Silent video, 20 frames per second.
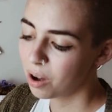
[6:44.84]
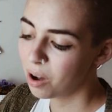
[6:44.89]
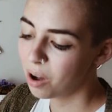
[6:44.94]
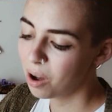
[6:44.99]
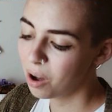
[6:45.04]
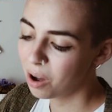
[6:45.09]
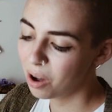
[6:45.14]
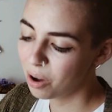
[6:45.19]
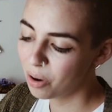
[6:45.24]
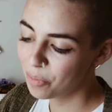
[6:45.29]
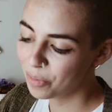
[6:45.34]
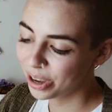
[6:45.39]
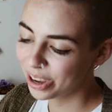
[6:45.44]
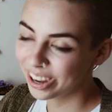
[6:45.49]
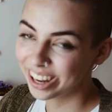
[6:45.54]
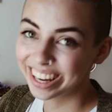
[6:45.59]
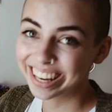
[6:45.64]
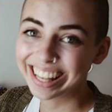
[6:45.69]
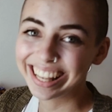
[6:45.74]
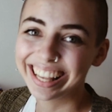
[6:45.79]
Oh my
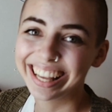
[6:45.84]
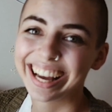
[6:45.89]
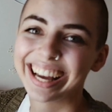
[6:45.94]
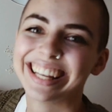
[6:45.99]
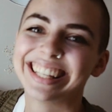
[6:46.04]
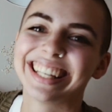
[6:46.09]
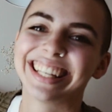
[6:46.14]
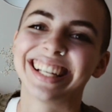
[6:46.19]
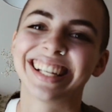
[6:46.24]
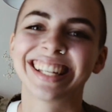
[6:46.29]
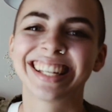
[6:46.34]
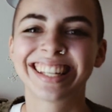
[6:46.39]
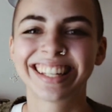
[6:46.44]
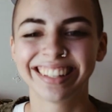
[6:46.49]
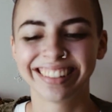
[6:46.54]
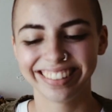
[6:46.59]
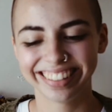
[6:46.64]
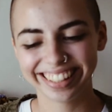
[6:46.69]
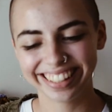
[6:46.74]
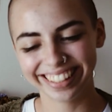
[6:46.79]
god, guys, this is
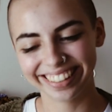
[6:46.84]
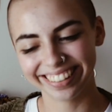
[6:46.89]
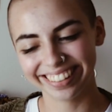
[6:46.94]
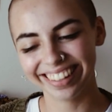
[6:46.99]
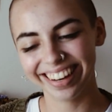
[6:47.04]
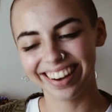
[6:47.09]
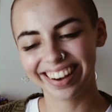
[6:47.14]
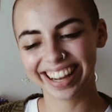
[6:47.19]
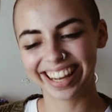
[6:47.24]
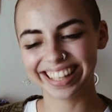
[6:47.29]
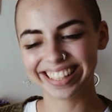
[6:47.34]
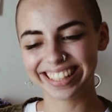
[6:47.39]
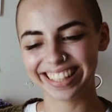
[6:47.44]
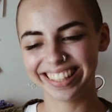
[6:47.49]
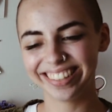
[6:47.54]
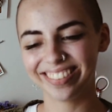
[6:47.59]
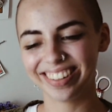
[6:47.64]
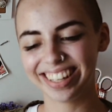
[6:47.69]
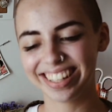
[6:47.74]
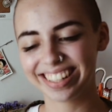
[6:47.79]
so cute. Okay,
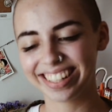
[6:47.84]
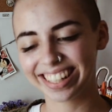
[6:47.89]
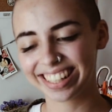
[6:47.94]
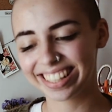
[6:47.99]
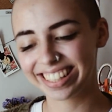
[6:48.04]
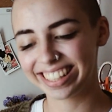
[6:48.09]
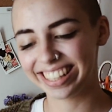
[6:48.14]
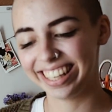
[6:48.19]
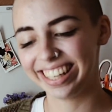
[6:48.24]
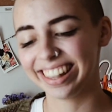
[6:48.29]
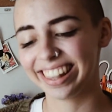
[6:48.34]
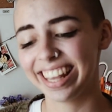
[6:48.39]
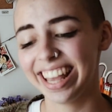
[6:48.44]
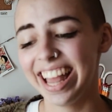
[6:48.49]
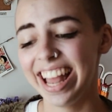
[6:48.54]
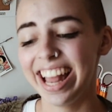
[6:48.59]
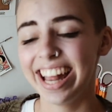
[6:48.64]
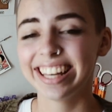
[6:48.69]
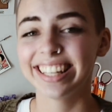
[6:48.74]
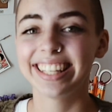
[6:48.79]
January 16th,
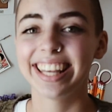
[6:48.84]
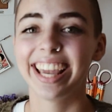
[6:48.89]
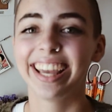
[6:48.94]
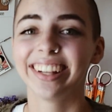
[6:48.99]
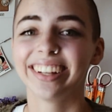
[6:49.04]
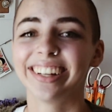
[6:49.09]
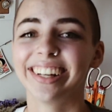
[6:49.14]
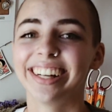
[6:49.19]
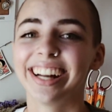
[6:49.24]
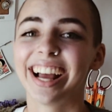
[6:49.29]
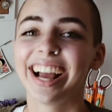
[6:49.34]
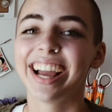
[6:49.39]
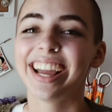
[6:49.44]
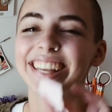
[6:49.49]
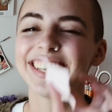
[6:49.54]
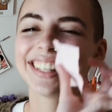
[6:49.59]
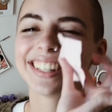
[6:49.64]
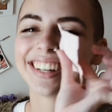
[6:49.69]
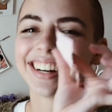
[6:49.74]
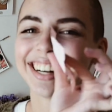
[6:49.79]
Taylor and I
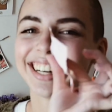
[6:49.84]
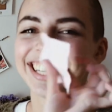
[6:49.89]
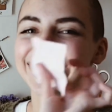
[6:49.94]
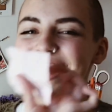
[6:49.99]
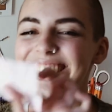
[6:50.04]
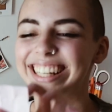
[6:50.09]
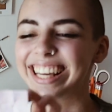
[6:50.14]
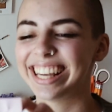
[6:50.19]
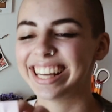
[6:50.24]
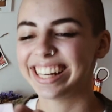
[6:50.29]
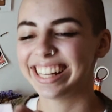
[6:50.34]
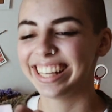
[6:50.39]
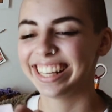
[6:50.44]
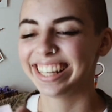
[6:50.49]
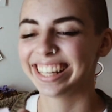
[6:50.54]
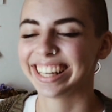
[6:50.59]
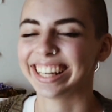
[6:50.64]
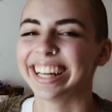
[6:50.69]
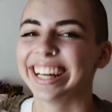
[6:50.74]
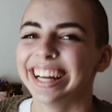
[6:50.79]
started
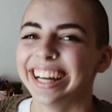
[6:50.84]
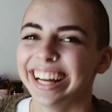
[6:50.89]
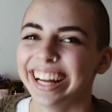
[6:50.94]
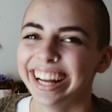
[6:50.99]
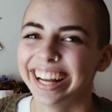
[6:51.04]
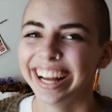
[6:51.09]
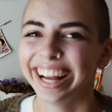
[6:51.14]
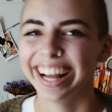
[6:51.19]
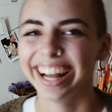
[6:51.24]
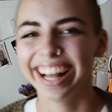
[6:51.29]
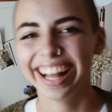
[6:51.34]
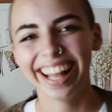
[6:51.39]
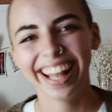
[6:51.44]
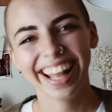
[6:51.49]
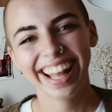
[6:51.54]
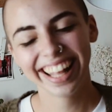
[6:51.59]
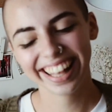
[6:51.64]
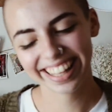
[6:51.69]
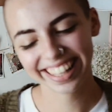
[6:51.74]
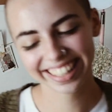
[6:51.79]
dating.
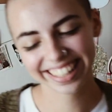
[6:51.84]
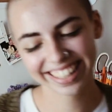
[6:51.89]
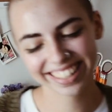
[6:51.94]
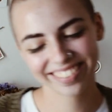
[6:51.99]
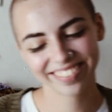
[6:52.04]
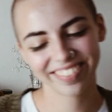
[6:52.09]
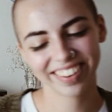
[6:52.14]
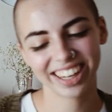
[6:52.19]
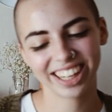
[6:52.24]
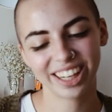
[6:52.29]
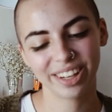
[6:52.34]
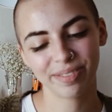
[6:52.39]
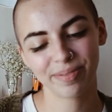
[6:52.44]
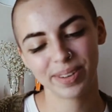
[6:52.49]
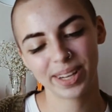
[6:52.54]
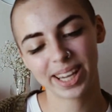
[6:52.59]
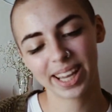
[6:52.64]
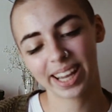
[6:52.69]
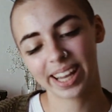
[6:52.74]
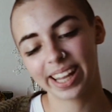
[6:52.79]
This is funny
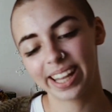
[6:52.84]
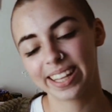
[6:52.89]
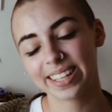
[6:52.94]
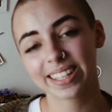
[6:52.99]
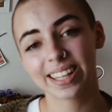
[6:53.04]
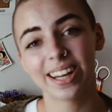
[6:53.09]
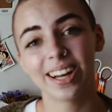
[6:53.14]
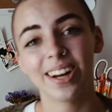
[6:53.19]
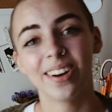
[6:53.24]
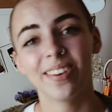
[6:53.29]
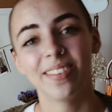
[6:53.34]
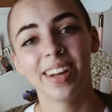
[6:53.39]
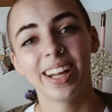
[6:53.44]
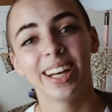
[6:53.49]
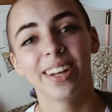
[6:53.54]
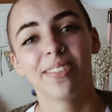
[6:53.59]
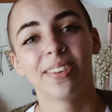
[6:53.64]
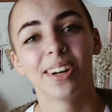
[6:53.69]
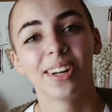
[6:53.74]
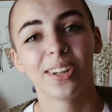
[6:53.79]
because
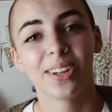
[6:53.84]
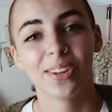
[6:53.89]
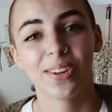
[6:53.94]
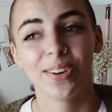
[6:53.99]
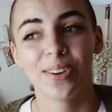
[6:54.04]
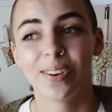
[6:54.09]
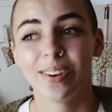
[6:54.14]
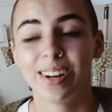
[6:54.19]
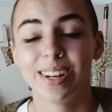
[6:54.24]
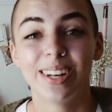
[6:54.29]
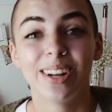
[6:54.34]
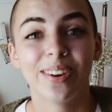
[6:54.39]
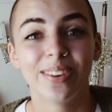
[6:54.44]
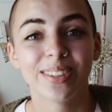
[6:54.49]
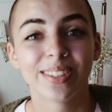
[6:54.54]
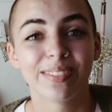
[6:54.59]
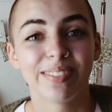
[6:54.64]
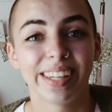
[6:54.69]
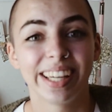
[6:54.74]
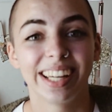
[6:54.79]
anyone who
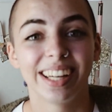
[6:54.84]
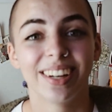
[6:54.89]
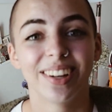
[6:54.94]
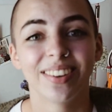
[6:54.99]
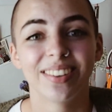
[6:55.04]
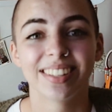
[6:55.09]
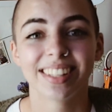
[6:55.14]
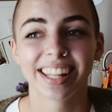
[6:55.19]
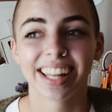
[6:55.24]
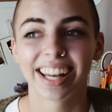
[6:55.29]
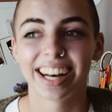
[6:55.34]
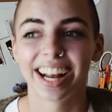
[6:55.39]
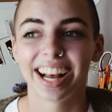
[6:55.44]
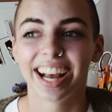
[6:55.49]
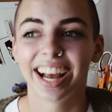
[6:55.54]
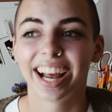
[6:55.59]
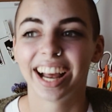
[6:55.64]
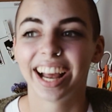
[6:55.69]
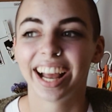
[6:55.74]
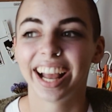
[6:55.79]
knows me knows that
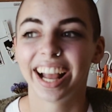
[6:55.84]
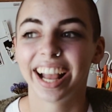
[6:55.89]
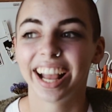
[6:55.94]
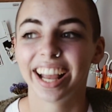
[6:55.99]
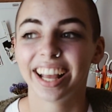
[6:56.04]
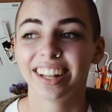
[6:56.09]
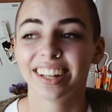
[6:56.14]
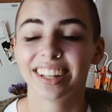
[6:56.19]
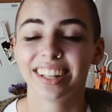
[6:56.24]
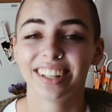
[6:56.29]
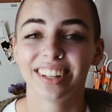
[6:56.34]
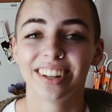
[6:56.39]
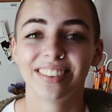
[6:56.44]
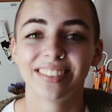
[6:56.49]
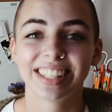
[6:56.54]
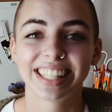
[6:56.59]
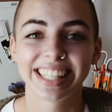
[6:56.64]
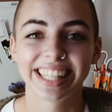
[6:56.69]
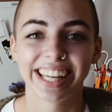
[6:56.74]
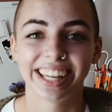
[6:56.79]
I
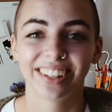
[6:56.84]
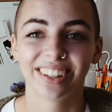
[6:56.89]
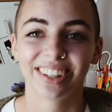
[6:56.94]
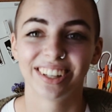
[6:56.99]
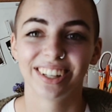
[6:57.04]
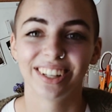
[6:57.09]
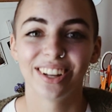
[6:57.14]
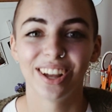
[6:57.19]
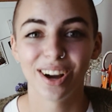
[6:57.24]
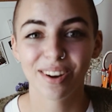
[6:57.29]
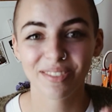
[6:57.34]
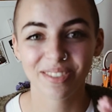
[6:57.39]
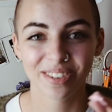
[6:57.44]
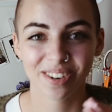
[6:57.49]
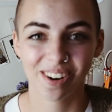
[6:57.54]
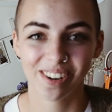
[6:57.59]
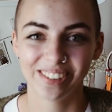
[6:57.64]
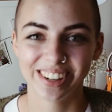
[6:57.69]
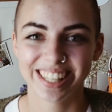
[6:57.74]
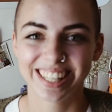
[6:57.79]
loved Taylor long
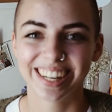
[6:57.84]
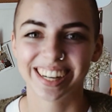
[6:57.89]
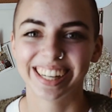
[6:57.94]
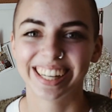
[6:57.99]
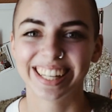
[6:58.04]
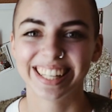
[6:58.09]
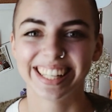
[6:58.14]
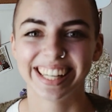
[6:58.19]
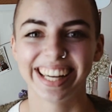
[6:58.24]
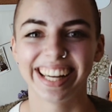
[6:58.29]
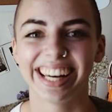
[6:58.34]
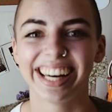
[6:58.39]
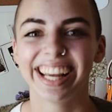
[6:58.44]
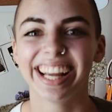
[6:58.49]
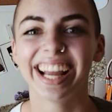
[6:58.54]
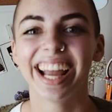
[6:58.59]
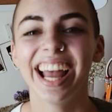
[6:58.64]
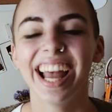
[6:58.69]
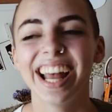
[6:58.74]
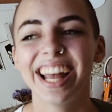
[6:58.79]
before we started
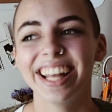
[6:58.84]
dating.